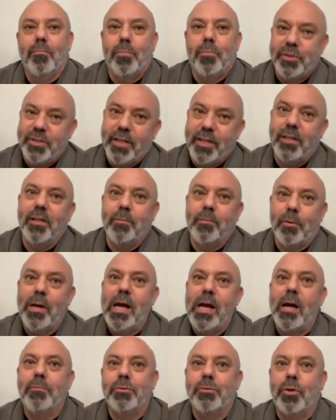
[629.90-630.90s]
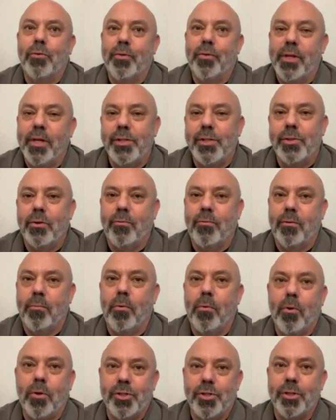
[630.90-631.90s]
particularly perhaps over the issue of
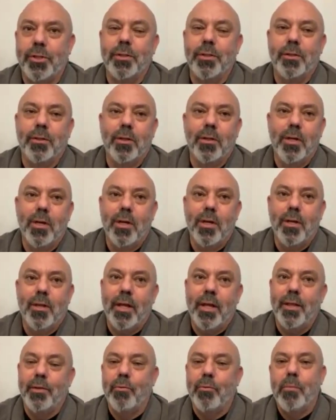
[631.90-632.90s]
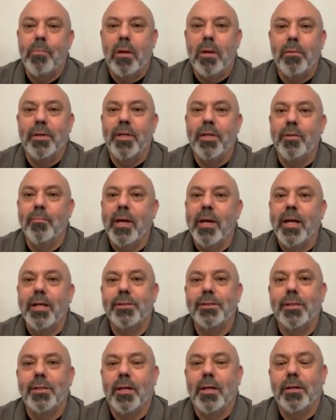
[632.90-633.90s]
abortion, than the Republican
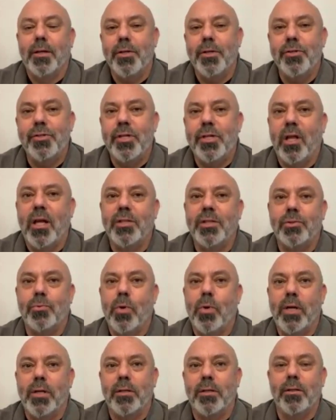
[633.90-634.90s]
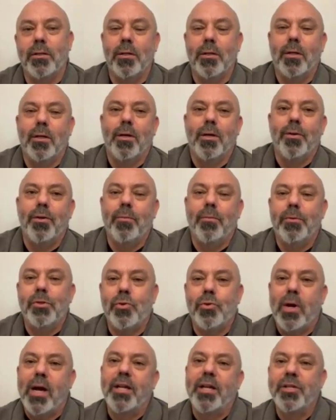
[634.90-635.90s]
base. Can you tell us what you've
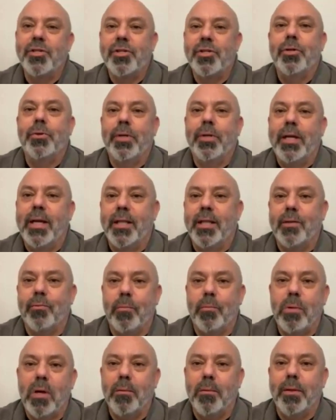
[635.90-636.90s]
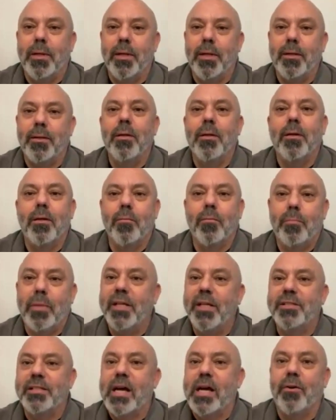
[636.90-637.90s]
been trying to do to get the Republican
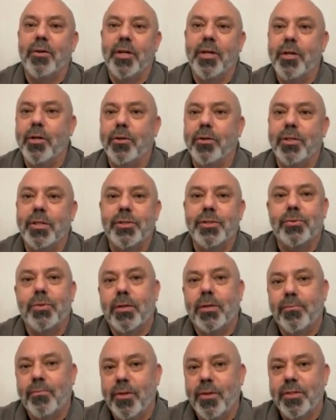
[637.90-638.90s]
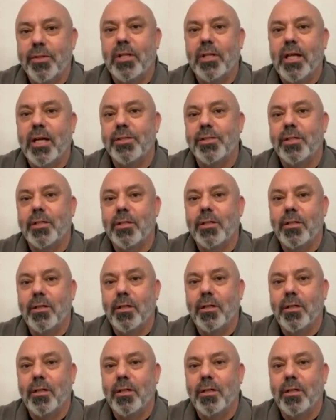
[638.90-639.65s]
base out in your district for this election?